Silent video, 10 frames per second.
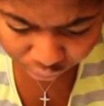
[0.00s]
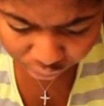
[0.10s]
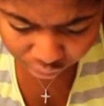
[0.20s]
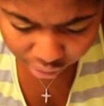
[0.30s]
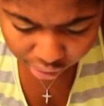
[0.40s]

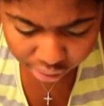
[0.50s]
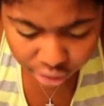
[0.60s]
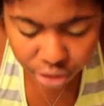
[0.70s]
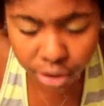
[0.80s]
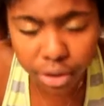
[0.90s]
so how to get the
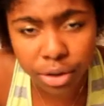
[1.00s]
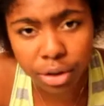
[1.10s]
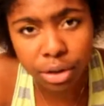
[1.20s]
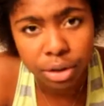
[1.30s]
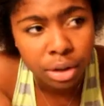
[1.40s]
Jheri
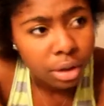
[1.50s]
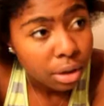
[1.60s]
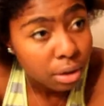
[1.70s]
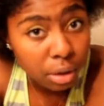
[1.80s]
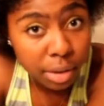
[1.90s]
curl.
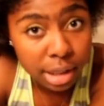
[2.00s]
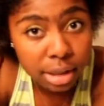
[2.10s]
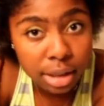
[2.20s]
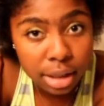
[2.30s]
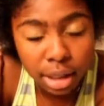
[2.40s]
So
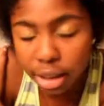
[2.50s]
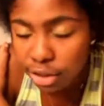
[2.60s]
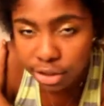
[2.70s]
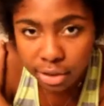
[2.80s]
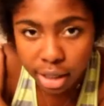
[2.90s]
basically, like I
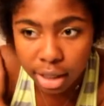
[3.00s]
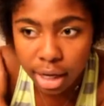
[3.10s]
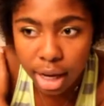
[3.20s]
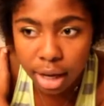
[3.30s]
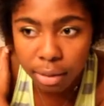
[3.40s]
just
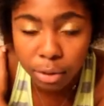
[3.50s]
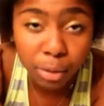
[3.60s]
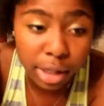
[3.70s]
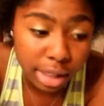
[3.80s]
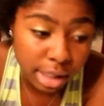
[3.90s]
said, or
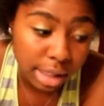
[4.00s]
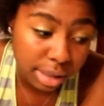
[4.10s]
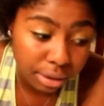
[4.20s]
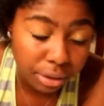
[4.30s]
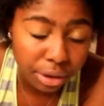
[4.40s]
like I
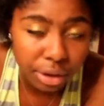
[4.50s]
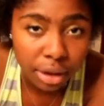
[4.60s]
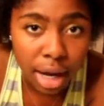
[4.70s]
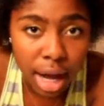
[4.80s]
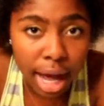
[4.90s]
said earlier,
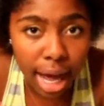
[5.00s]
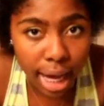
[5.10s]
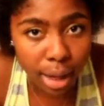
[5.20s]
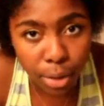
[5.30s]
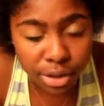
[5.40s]

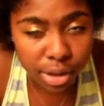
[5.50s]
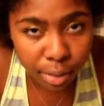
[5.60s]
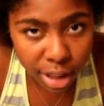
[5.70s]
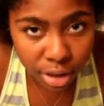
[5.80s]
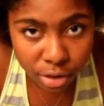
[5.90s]
I went to
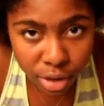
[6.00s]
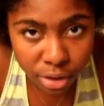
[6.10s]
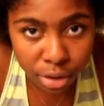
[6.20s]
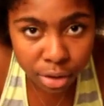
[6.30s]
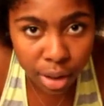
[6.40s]
my
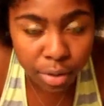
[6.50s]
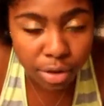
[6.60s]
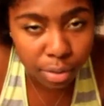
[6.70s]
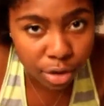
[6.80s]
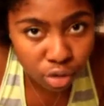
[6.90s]
hairdresser. I went
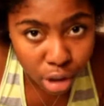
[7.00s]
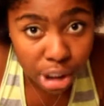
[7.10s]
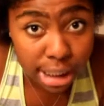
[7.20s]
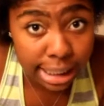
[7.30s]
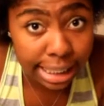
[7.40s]
to my
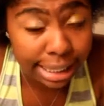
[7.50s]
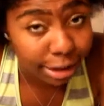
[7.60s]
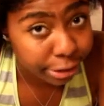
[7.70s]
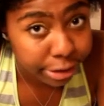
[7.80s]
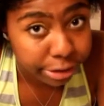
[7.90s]
trusted
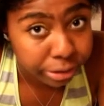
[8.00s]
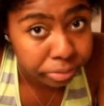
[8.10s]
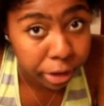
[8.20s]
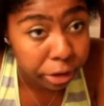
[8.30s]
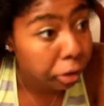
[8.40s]
hairdresser.
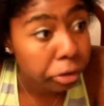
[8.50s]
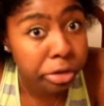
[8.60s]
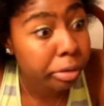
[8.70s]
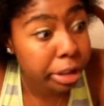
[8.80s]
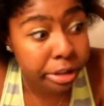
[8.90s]
I didn't go to
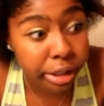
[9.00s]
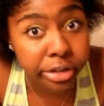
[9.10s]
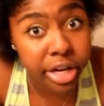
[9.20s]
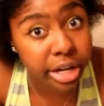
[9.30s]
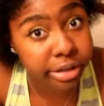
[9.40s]
some like
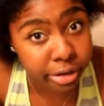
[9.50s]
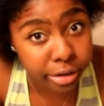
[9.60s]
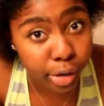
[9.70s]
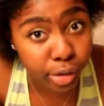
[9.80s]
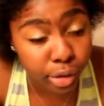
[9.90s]
sketchy ass
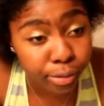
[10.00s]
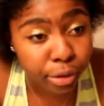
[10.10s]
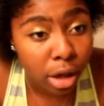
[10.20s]
hairdresser,